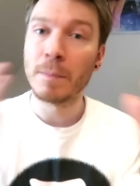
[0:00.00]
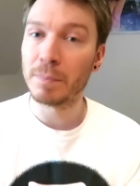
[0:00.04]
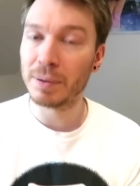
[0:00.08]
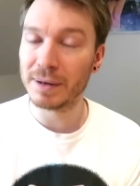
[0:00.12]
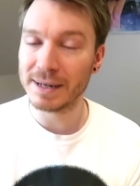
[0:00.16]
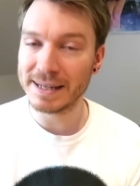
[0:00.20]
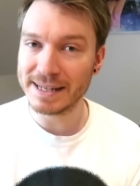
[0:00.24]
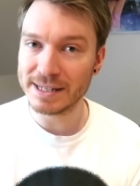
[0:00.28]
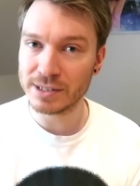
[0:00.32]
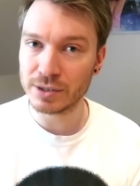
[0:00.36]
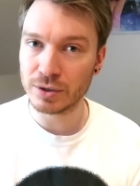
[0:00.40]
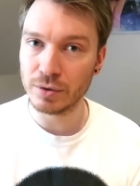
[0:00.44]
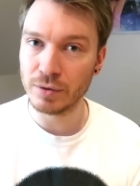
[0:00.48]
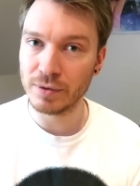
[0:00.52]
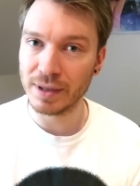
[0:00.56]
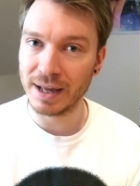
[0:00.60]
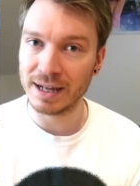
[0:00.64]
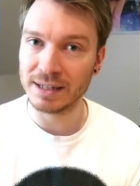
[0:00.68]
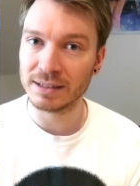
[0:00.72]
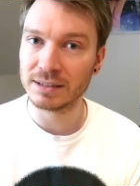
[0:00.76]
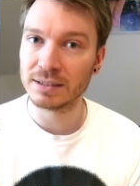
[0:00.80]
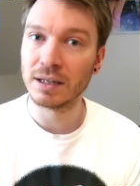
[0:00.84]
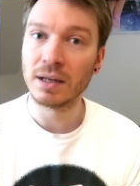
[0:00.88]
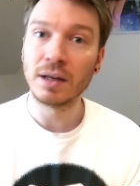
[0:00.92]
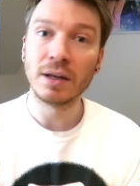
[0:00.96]
please do
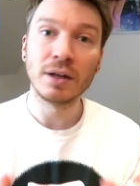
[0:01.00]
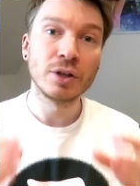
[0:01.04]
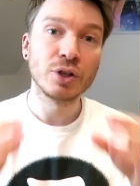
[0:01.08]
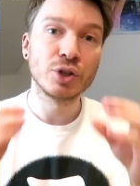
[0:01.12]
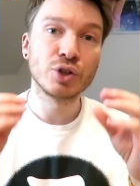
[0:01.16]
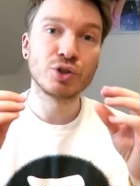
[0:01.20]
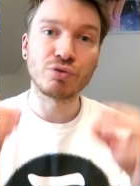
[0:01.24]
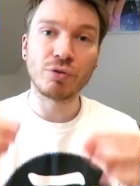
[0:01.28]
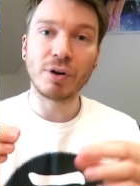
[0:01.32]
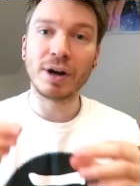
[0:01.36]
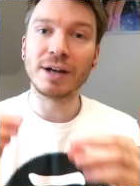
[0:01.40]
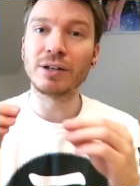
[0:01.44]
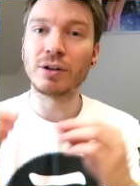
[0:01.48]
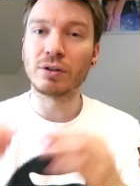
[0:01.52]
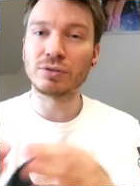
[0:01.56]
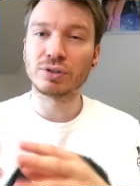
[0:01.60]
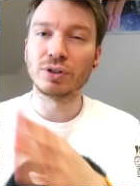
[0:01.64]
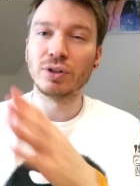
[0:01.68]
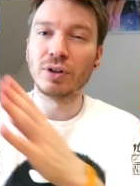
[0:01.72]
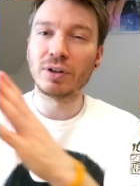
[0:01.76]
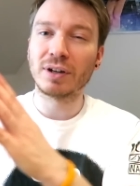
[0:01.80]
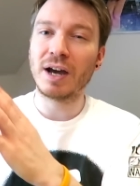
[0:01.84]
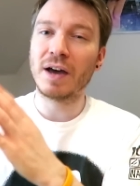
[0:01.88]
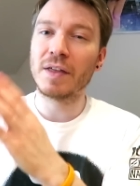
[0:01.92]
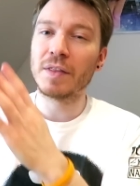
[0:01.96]
that. Try not
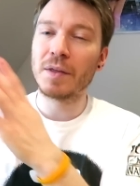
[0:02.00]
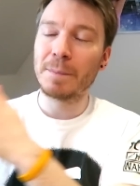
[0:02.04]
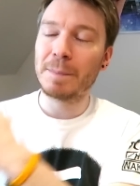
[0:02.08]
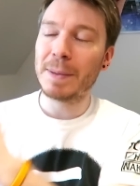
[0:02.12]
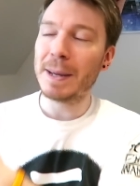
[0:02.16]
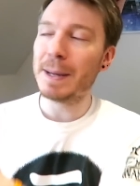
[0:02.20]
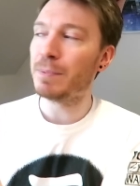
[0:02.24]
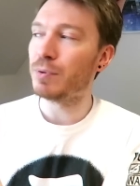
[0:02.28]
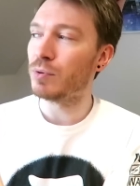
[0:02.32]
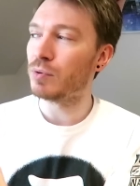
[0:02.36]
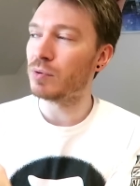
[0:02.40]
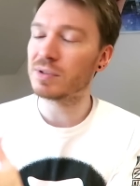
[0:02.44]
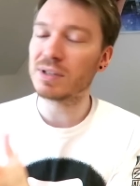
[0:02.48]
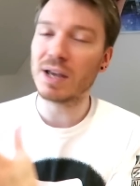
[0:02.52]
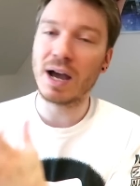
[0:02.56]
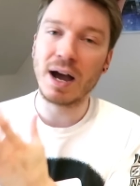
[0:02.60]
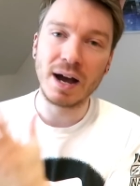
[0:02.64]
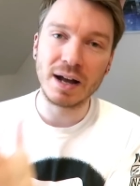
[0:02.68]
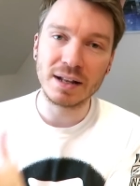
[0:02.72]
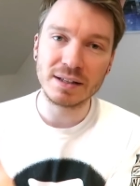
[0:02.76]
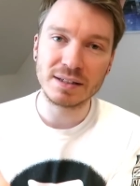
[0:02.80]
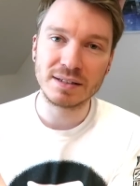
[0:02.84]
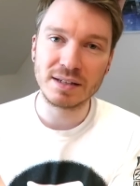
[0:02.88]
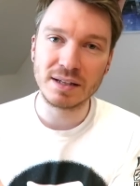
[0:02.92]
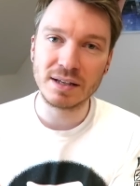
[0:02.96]
to look at other people's
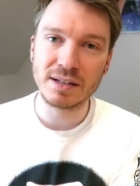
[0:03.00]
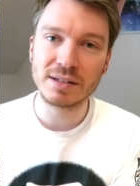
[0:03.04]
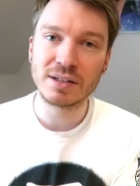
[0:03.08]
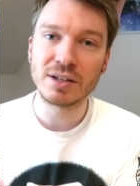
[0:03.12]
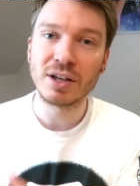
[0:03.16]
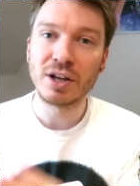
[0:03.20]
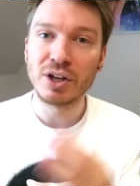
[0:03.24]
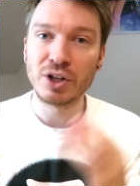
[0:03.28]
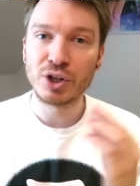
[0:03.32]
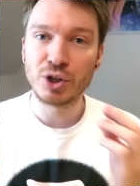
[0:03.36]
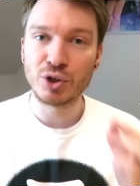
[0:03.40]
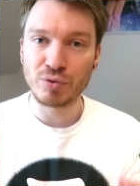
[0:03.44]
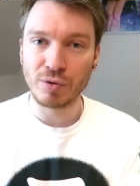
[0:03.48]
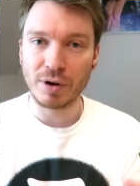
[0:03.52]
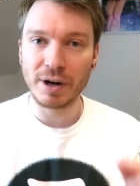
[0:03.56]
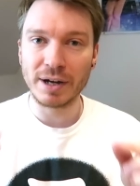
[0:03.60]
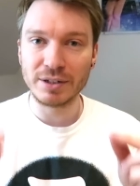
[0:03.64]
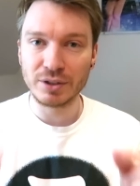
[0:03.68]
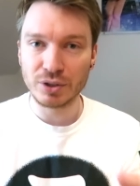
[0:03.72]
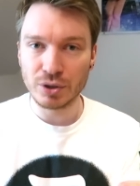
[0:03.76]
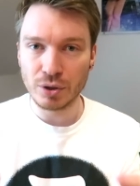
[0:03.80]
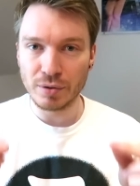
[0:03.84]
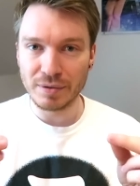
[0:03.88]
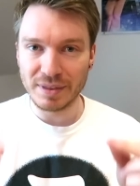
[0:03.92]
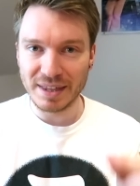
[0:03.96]
answers.
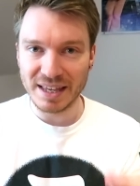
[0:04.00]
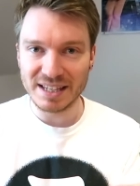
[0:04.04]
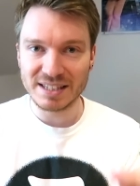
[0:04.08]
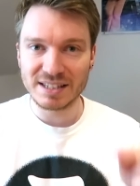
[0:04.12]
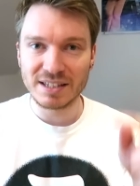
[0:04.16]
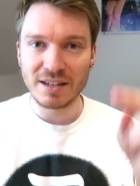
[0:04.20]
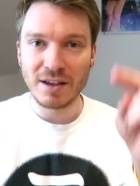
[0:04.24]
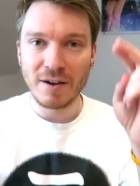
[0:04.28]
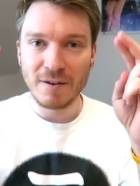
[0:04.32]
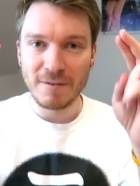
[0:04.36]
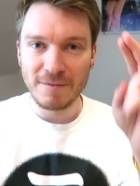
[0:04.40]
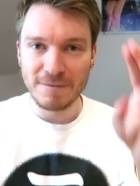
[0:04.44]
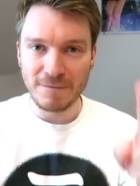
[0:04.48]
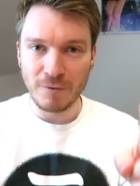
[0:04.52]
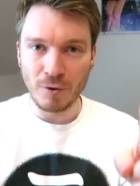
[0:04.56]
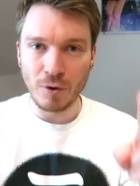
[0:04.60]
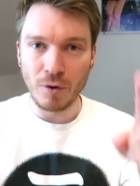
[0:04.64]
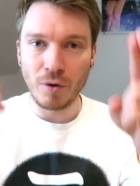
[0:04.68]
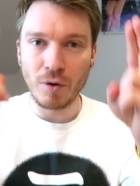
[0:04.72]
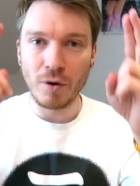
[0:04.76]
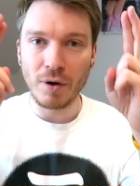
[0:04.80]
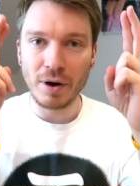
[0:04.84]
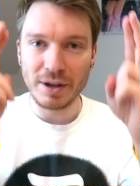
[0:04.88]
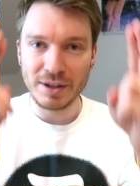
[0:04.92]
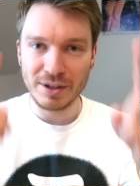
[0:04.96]
Try and do this
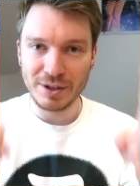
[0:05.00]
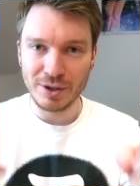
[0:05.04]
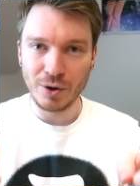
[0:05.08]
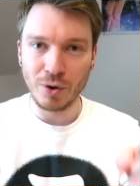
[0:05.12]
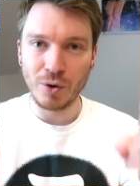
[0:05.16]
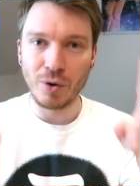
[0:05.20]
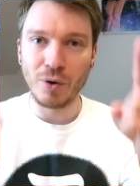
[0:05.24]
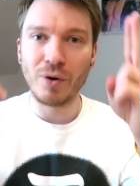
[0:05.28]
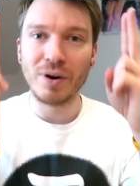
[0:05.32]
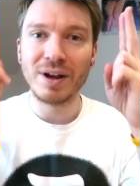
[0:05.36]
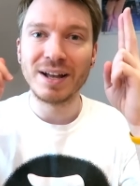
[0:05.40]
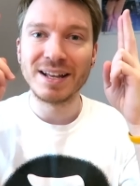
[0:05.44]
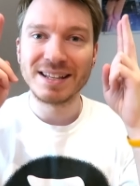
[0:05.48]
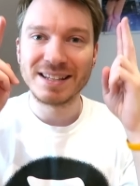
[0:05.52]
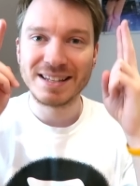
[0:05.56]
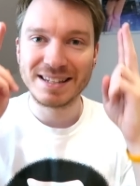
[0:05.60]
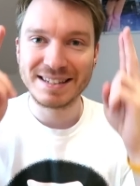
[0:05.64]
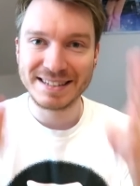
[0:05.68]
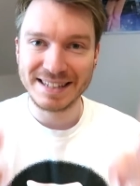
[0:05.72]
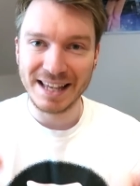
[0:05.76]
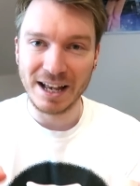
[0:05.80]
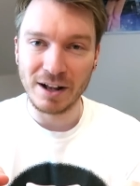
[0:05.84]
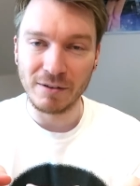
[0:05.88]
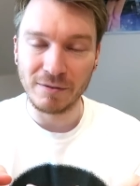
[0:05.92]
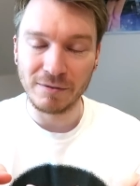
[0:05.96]
for
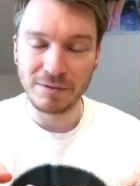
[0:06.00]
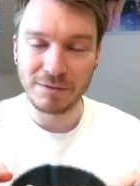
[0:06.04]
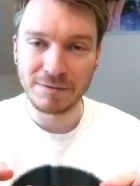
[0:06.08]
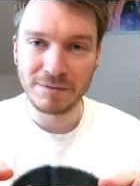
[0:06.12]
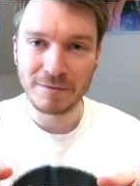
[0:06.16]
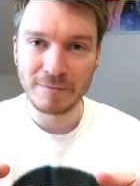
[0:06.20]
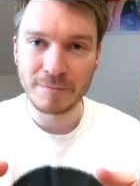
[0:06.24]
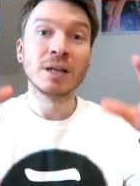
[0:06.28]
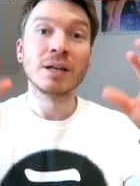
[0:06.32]
yourself.